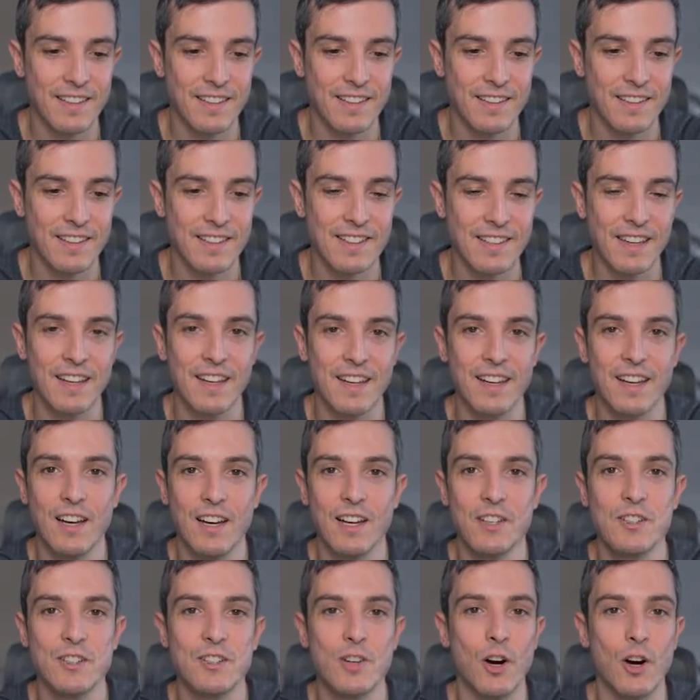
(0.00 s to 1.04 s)
It's like
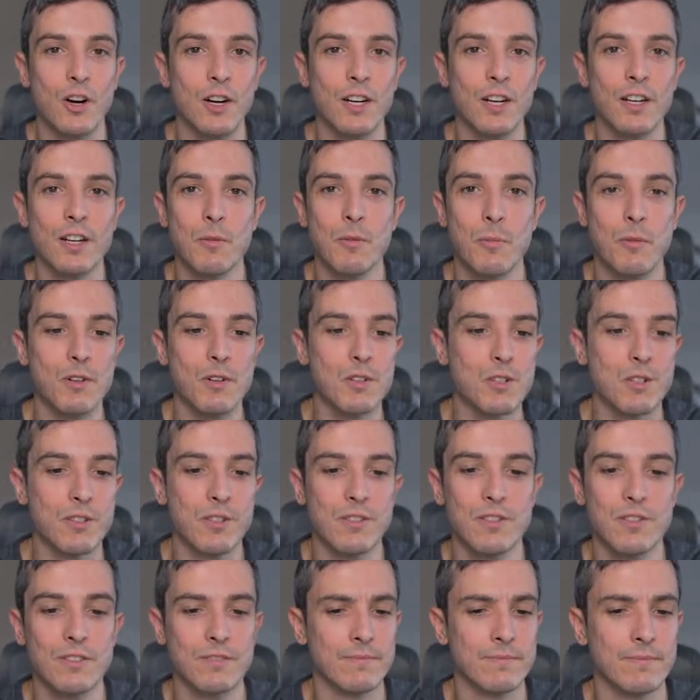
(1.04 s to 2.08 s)
a Target
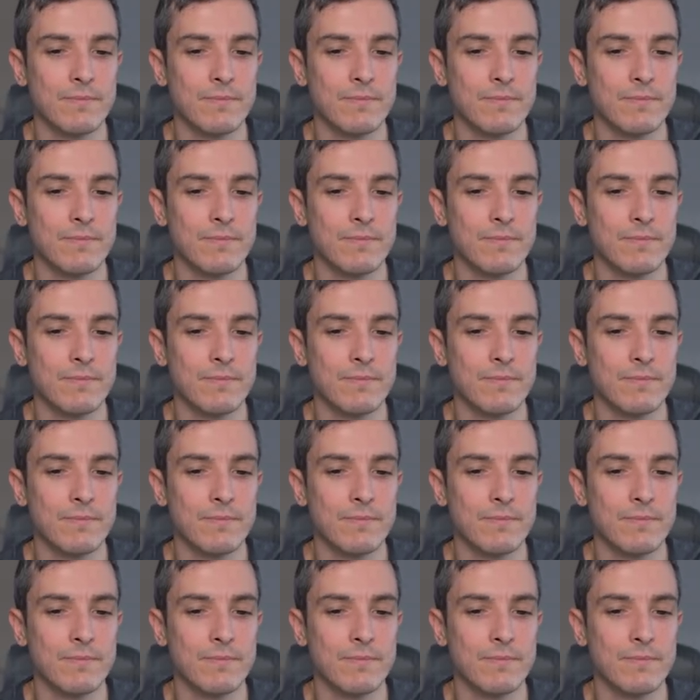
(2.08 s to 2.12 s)
commercial.